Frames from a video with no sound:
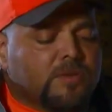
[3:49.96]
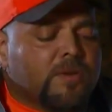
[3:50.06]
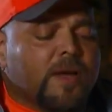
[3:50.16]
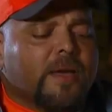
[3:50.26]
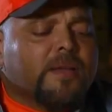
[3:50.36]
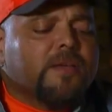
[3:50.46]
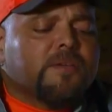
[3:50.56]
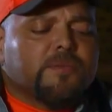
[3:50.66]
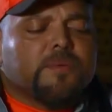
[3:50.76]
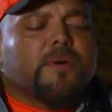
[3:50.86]
alright
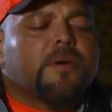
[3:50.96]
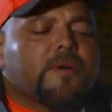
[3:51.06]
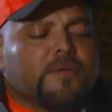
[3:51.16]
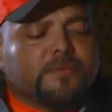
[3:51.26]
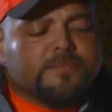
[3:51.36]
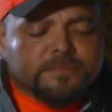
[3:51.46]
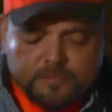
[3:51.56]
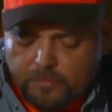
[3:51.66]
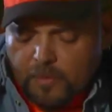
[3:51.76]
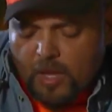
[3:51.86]
in your world.
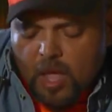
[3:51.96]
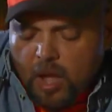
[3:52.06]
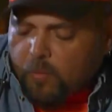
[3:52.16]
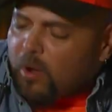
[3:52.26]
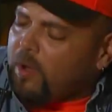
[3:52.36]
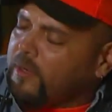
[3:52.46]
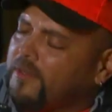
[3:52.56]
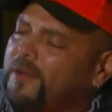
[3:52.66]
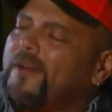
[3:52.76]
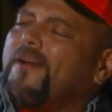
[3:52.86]
Kevin
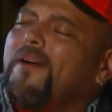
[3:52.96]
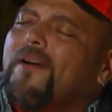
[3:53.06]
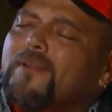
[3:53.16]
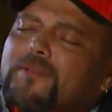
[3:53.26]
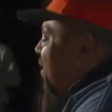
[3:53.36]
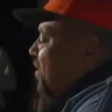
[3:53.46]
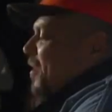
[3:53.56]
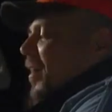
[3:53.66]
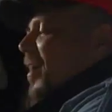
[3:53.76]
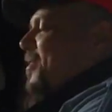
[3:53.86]
grew up an Iowa
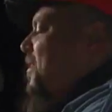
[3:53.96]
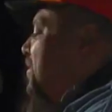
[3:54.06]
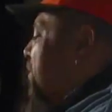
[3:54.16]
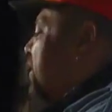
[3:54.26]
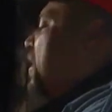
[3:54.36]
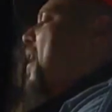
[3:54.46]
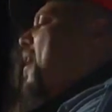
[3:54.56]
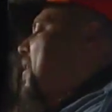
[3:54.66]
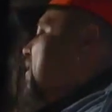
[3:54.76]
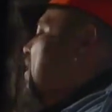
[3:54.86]
kid a
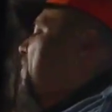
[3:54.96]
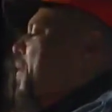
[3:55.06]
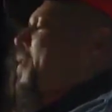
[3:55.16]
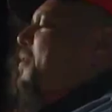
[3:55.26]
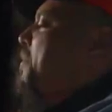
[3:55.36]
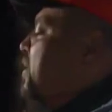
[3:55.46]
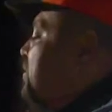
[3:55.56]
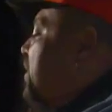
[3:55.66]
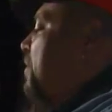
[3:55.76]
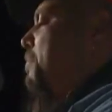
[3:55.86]
kid who loved
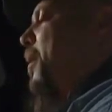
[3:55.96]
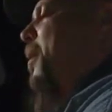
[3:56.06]
football.